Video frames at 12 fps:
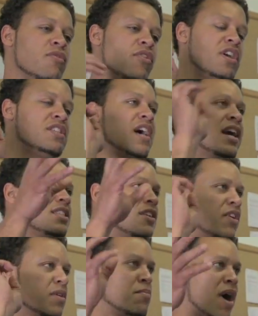very
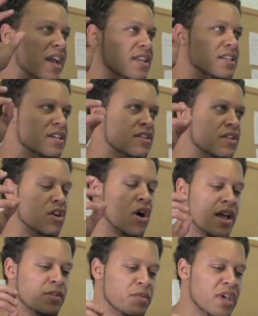scientific minded. You know,
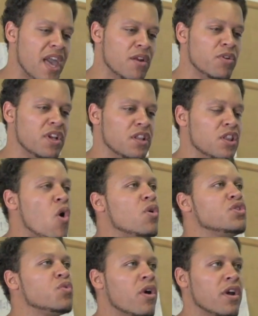I began reading
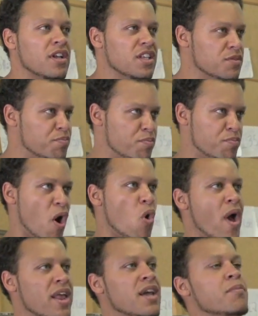Lowen's work and he's
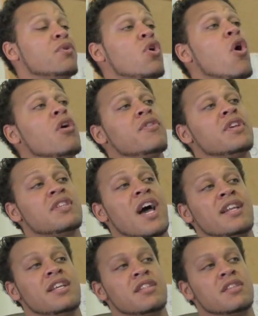poetic, but all of his
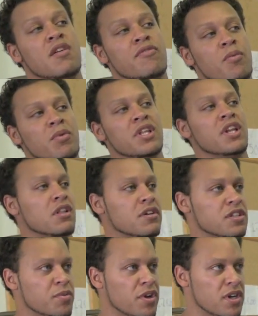ideas come from clinical
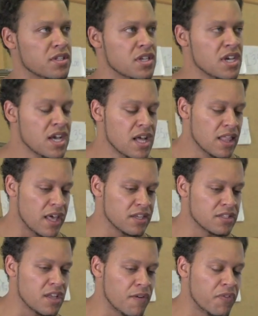experience. Sure. A lot
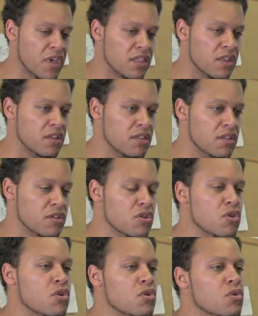of the stuff that the, the
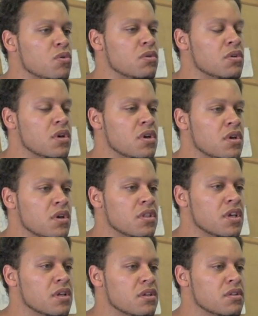new
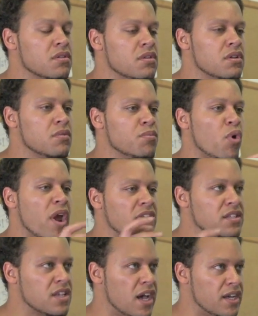the
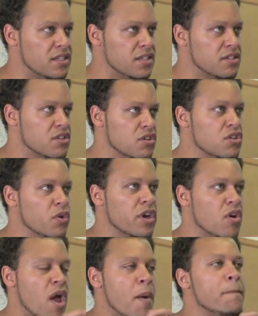brain scientists are
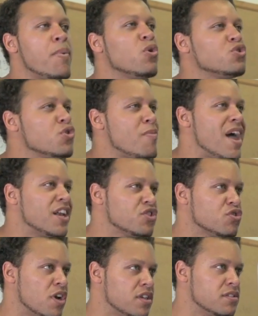doing around post-traumatic
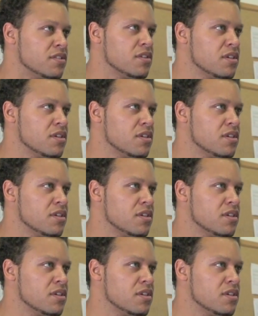stress. That